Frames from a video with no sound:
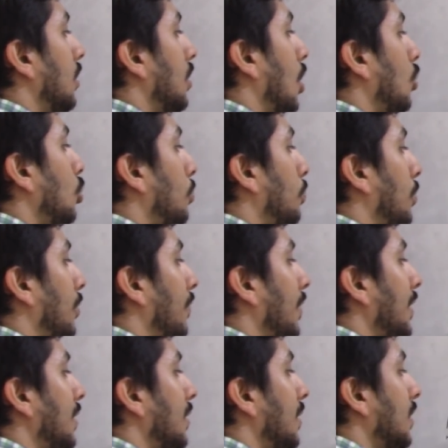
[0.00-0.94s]
Now to
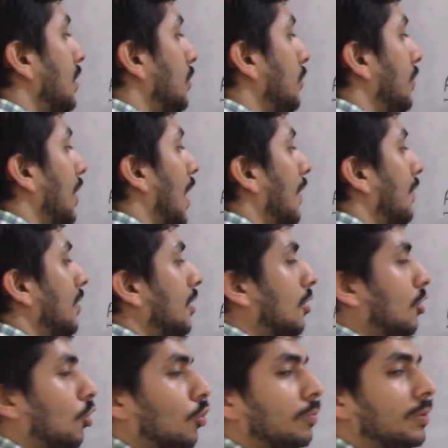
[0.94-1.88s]
prevent this, we have
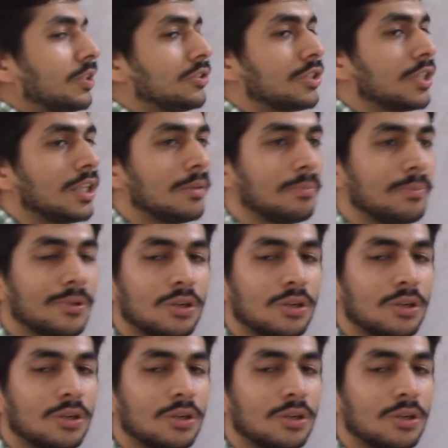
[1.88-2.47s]
the globin chain,